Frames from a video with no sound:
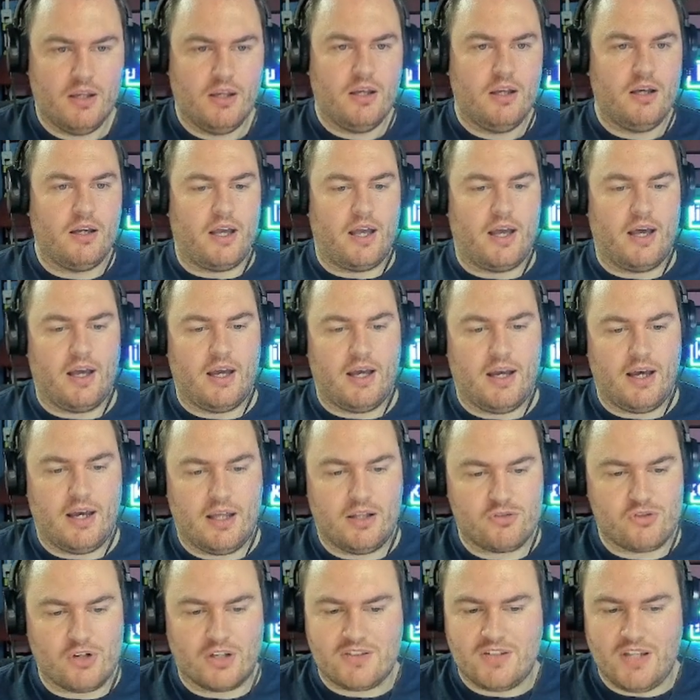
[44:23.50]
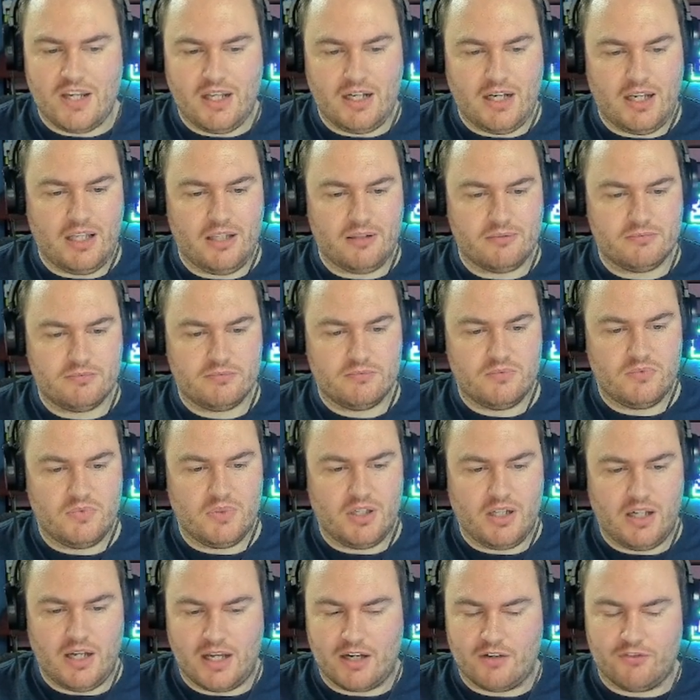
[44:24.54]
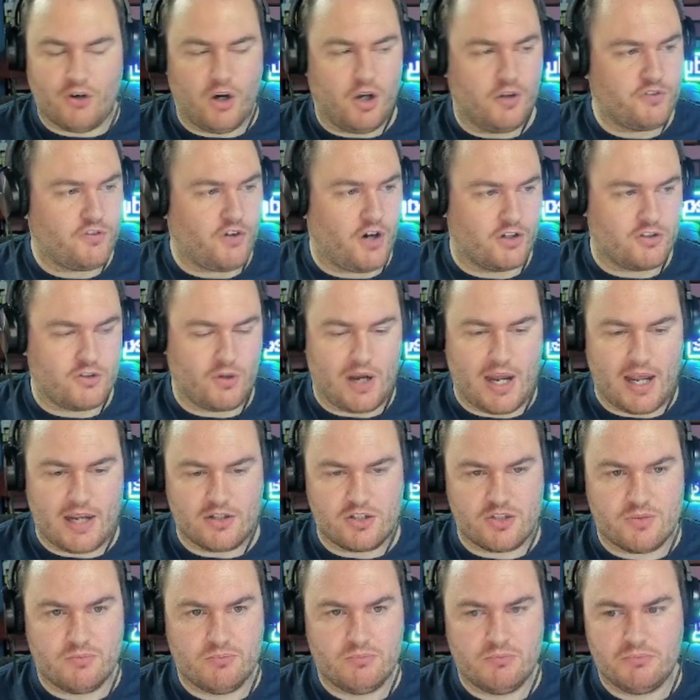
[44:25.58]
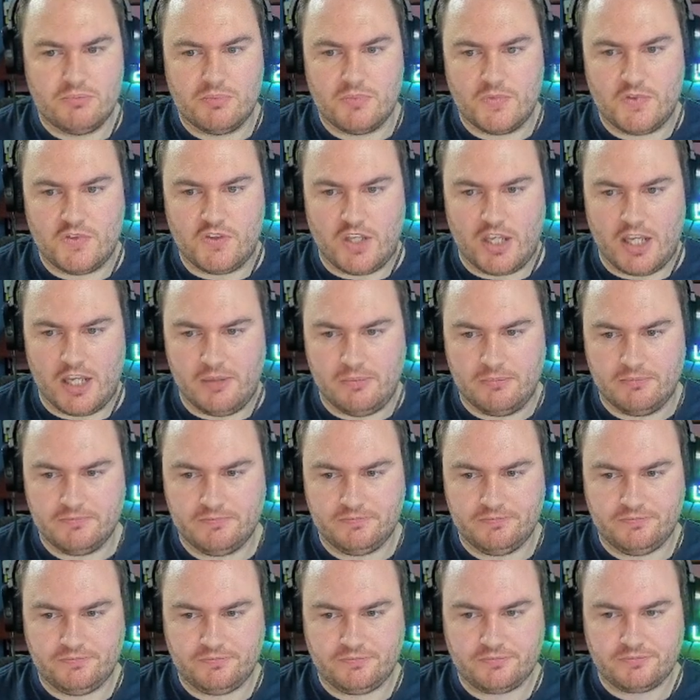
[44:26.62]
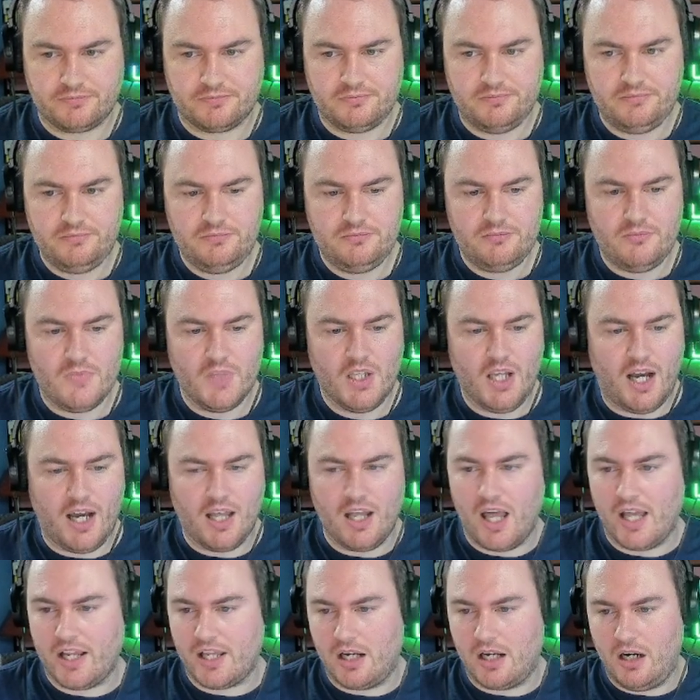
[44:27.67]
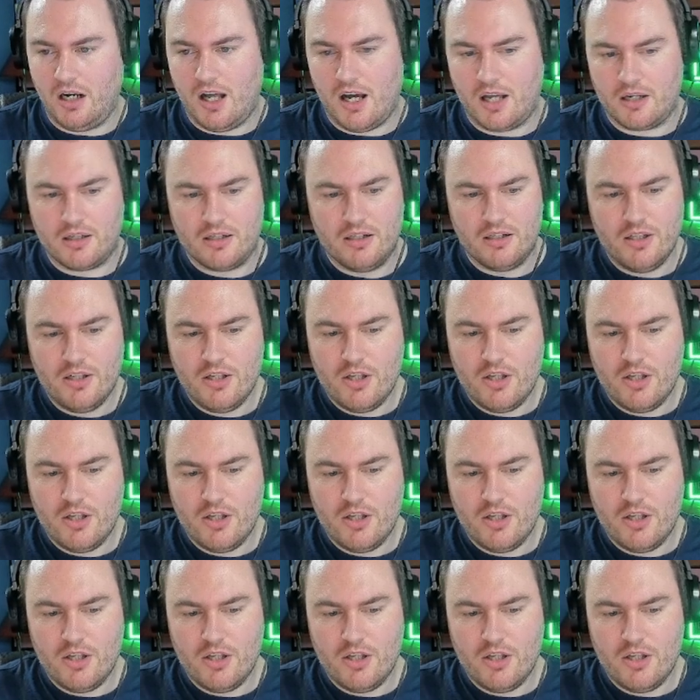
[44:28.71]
Dratini, it evolves far too late. See? I like it a lot.